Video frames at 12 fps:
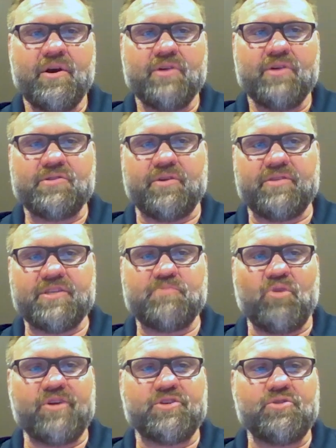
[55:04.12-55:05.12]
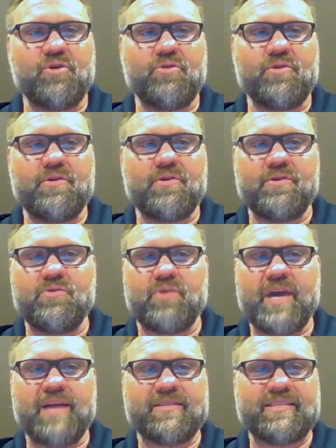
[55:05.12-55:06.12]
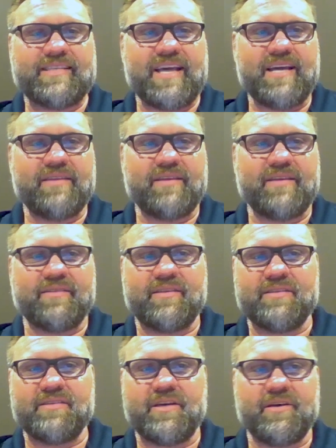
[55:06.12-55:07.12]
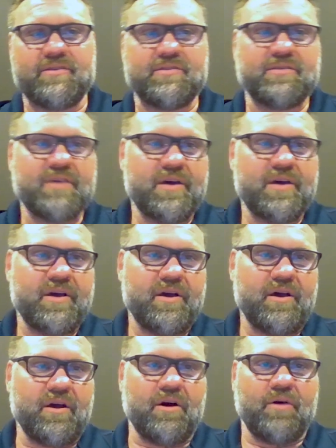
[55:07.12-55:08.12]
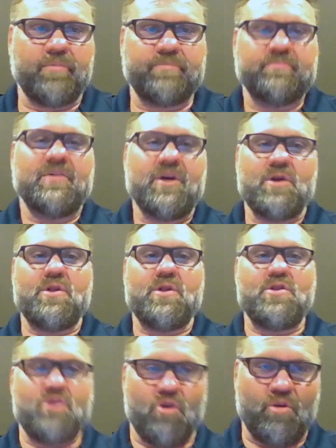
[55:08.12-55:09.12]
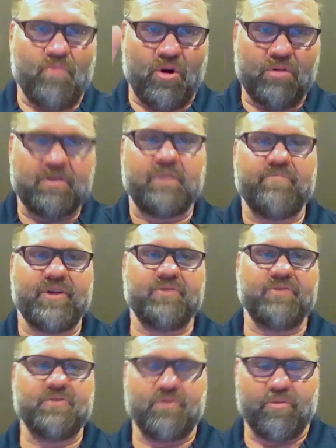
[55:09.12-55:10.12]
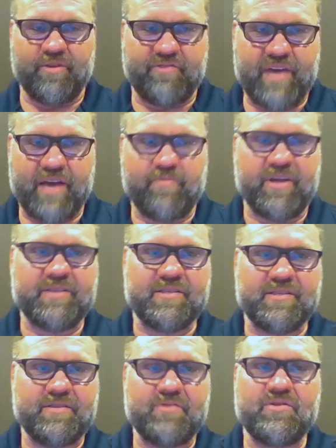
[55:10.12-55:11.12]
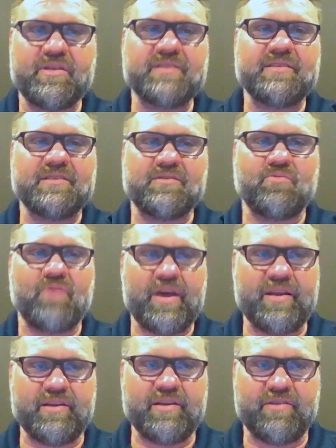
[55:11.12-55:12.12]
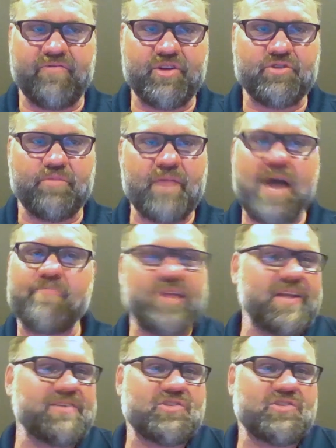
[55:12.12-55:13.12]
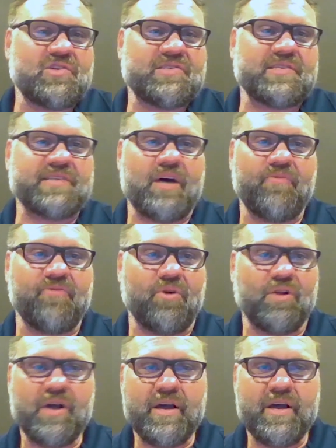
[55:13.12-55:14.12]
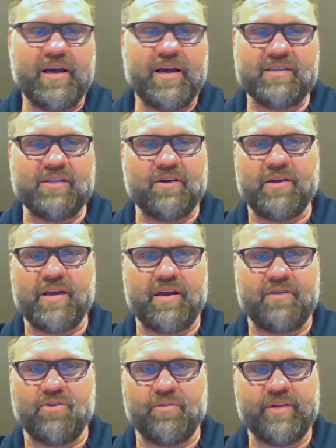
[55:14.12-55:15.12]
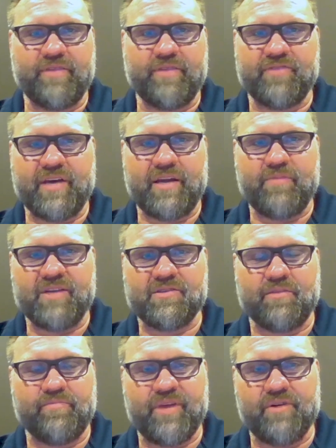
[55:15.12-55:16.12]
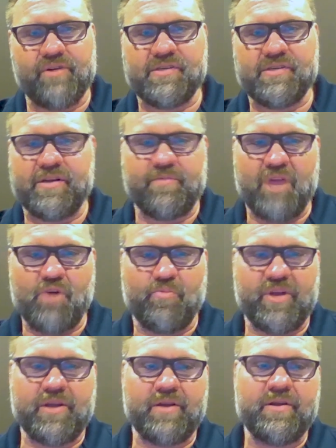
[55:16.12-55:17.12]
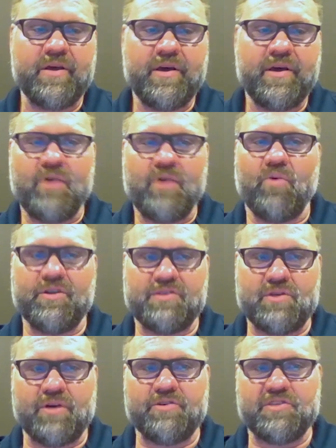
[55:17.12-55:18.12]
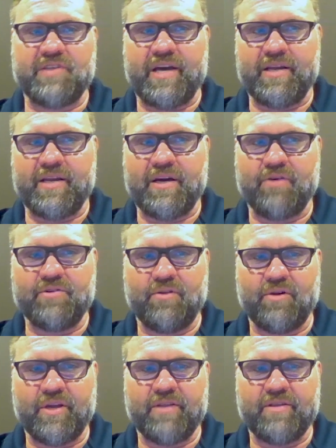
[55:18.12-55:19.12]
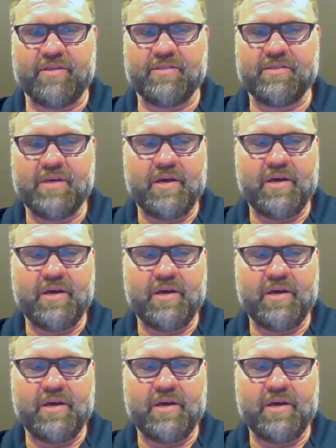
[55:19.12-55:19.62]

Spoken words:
So at this point, you can't say that this is normal compared to a normative database. This is an individual map, and it's just as helpful as looking at a normative database comparison, in my opinion, once you understand how to look at this.